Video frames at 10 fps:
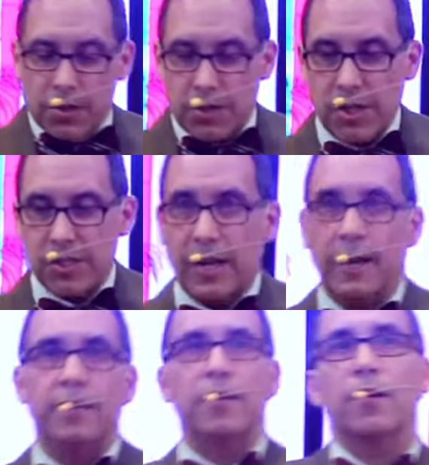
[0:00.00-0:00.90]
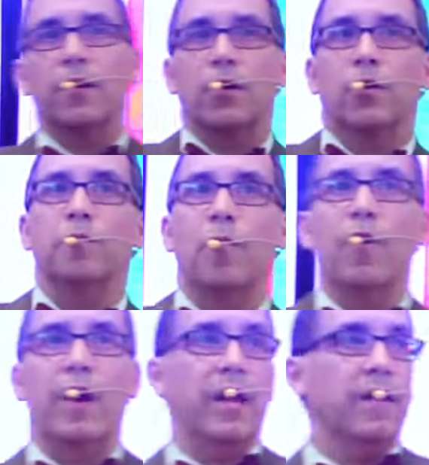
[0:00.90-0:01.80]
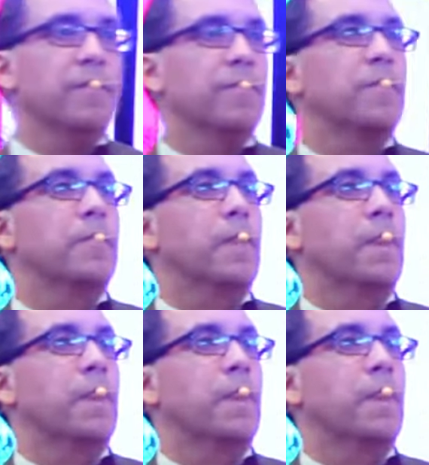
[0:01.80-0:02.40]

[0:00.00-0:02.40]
She said, Good morning.